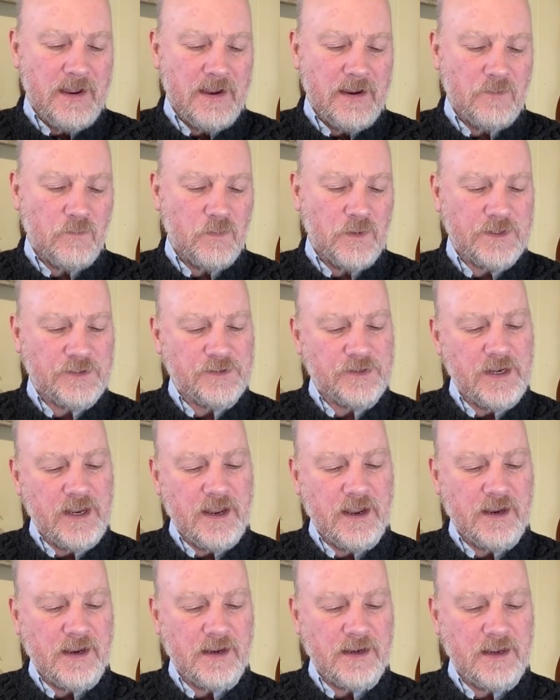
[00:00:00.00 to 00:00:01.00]
which
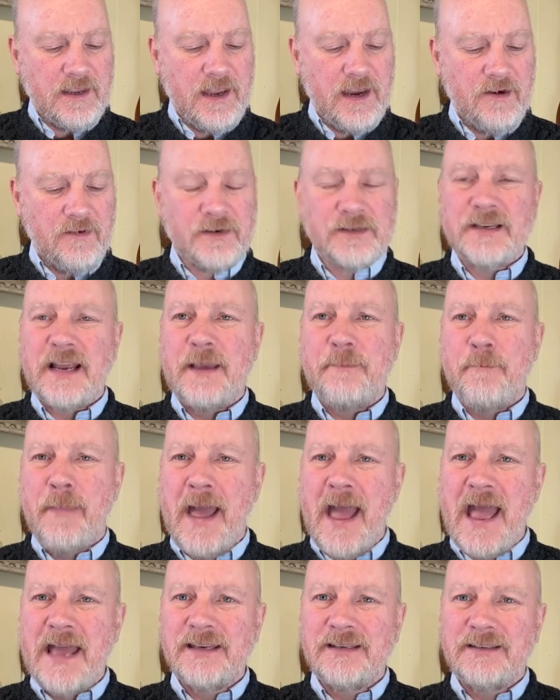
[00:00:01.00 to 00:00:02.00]
carries a
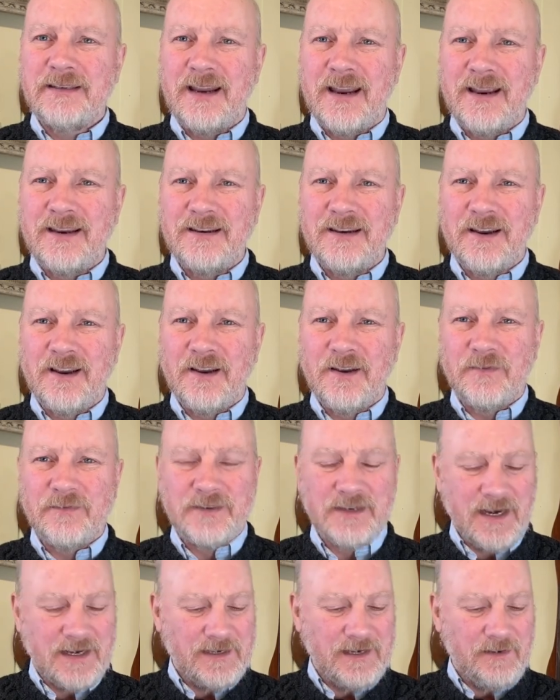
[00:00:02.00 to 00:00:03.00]
patent date
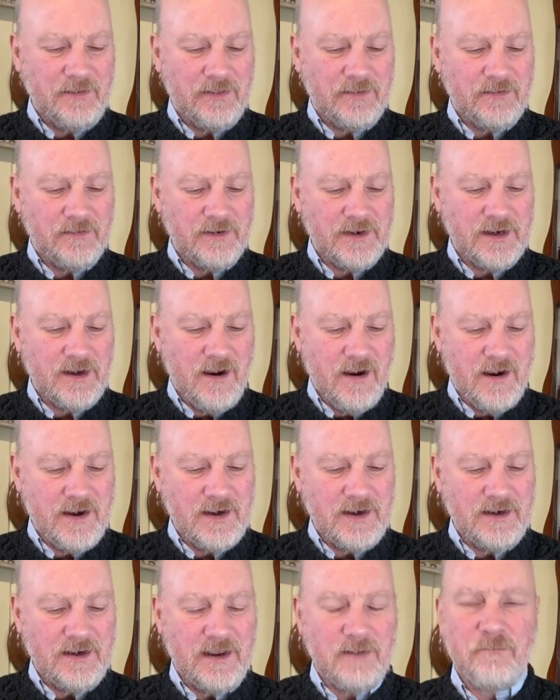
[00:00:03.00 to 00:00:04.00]
of 1930 on
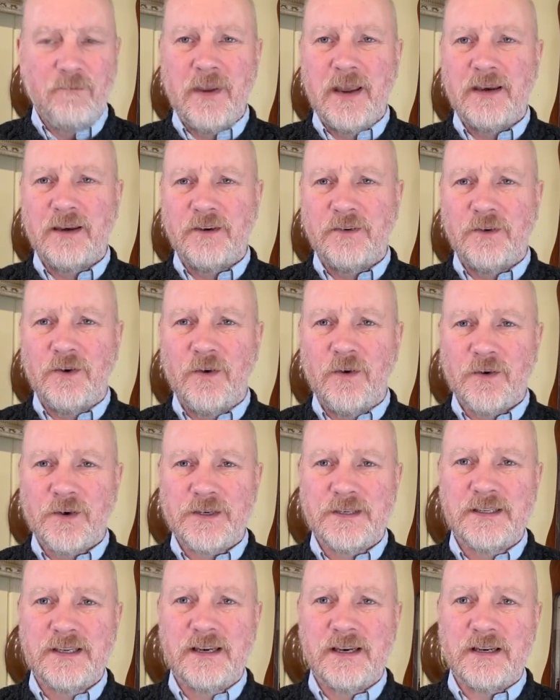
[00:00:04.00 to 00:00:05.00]
it and made in New York
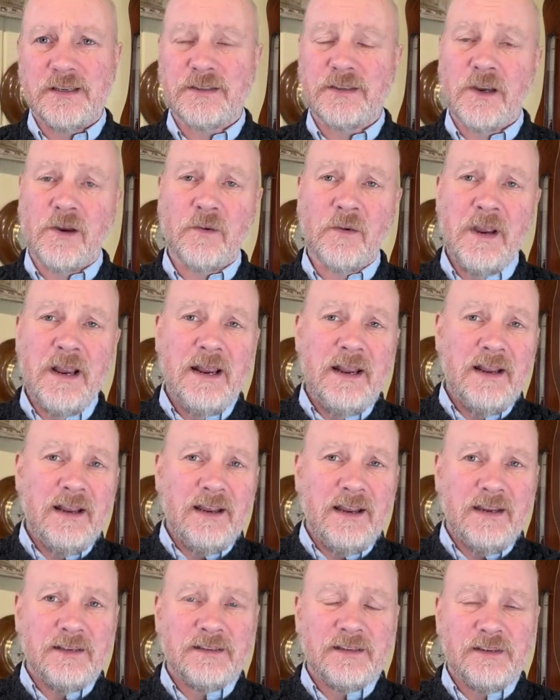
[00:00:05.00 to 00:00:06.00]
City. So
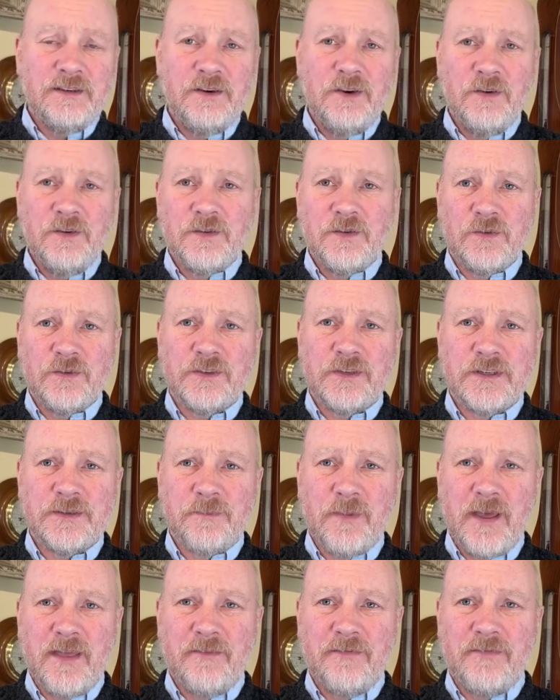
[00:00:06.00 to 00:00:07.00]
it's unusual just
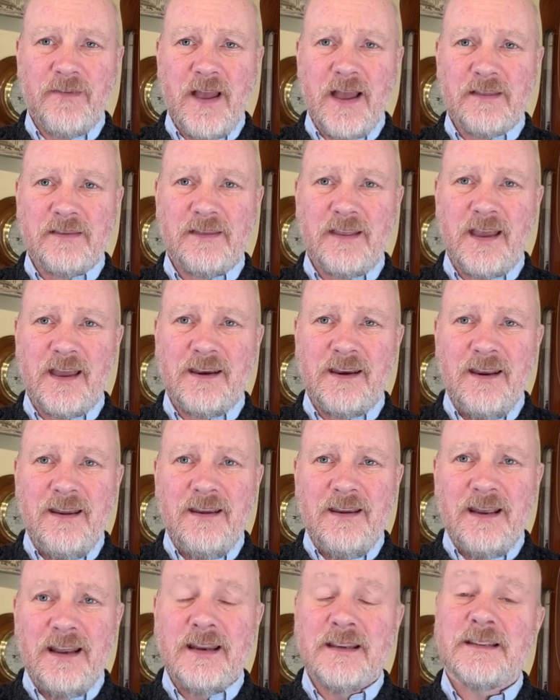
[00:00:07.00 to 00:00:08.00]
by the fact that
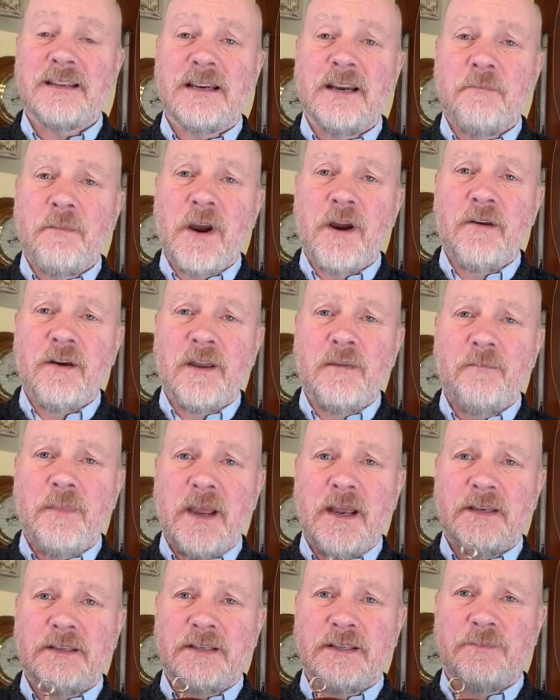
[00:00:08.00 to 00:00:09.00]
it is an
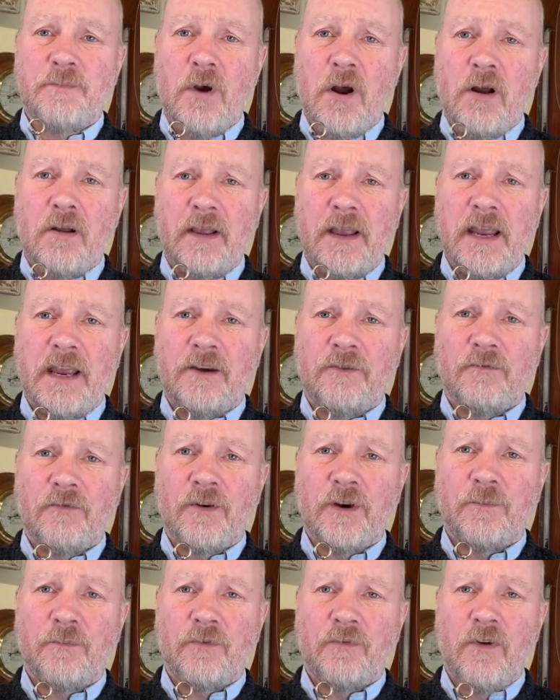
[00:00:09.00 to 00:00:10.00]
American-made small
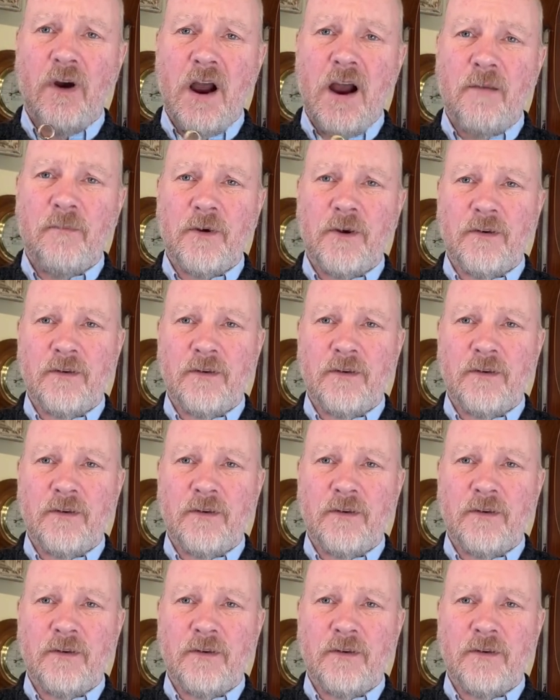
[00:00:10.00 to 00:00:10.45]
aneroid barometer,